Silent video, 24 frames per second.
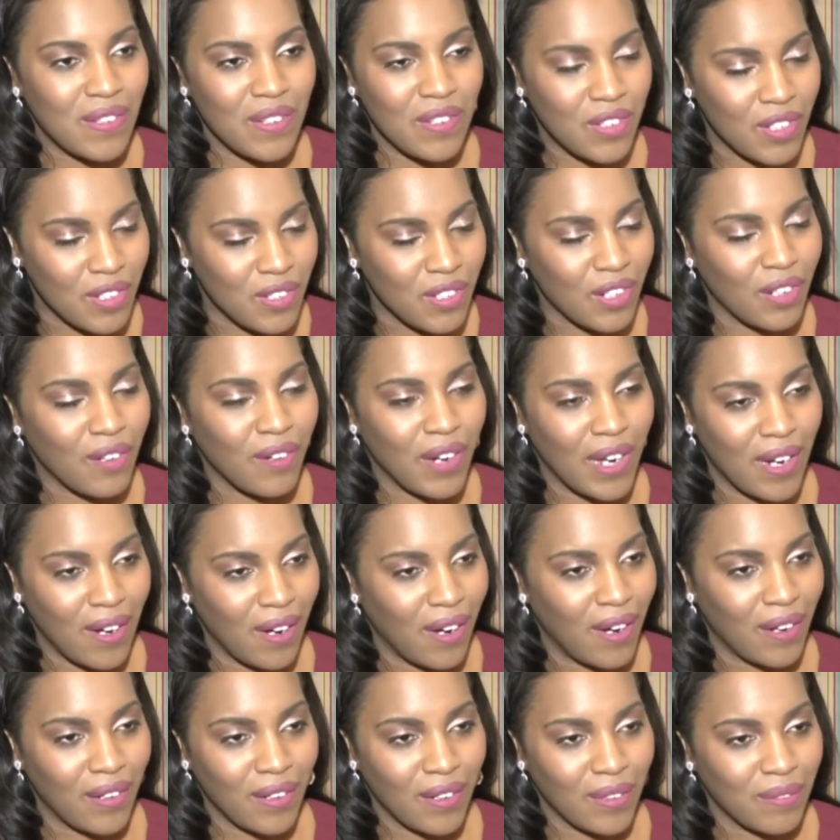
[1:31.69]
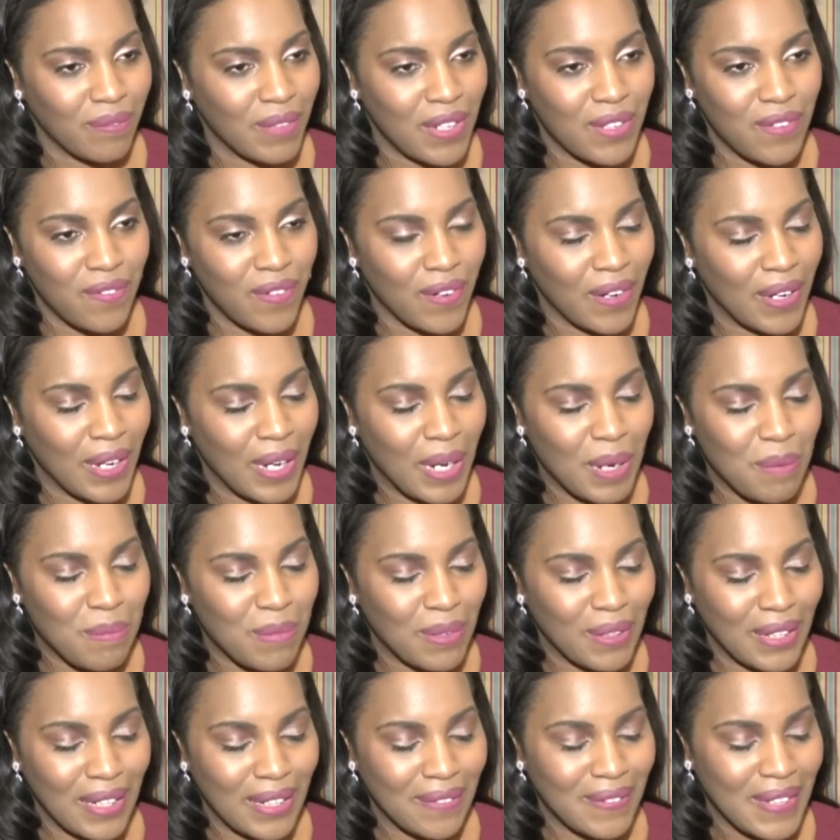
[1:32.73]
It's just a great honor. It's very
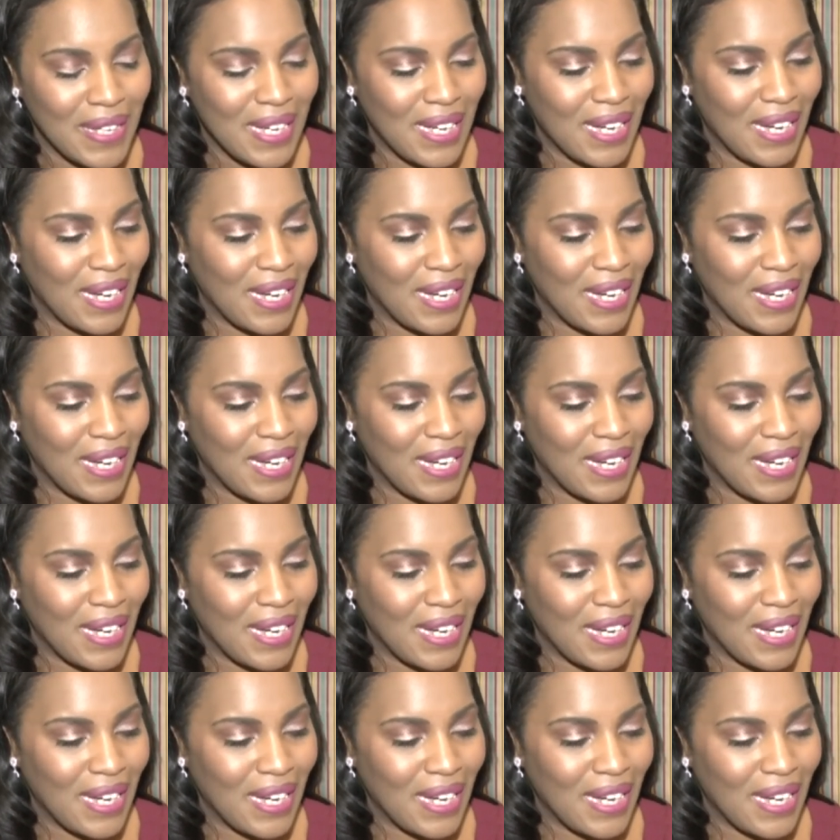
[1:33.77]
humbling.